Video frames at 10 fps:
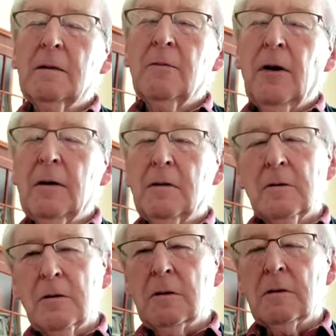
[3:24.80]
divide
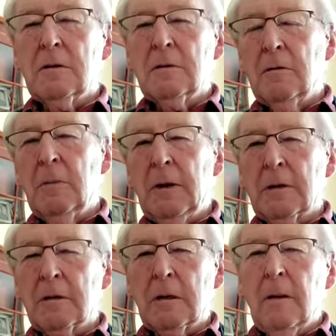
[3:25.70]
this into two
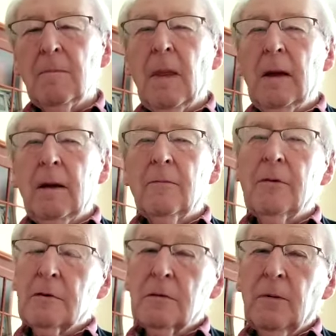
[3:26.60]
bits.
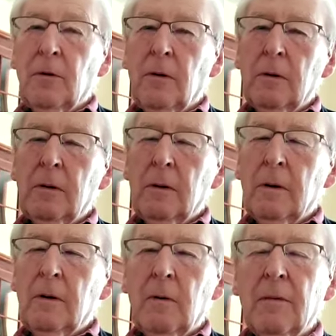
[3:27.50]
First of all,
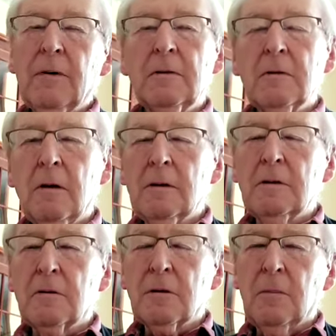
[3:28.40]
whoever
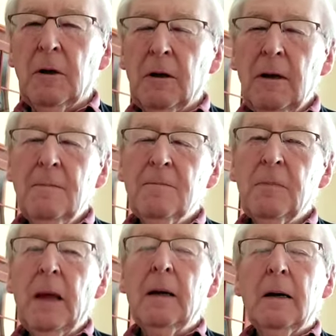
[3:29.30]
turns to me.
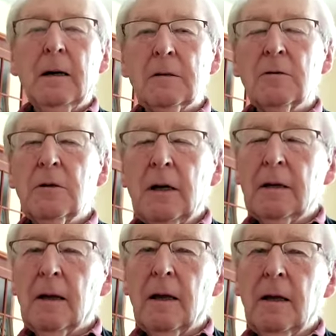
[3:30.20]
And
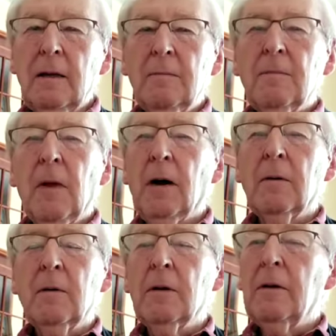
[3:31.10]
secondly,
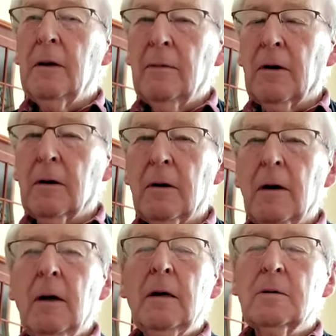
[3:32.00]
I will
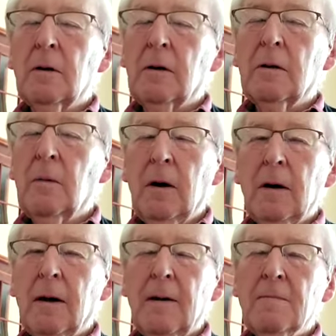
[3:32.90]
never turn
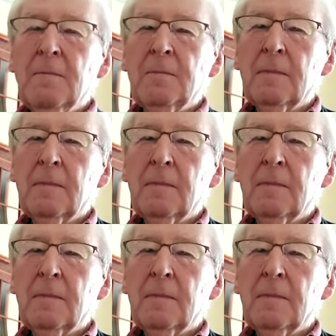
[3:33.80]
away.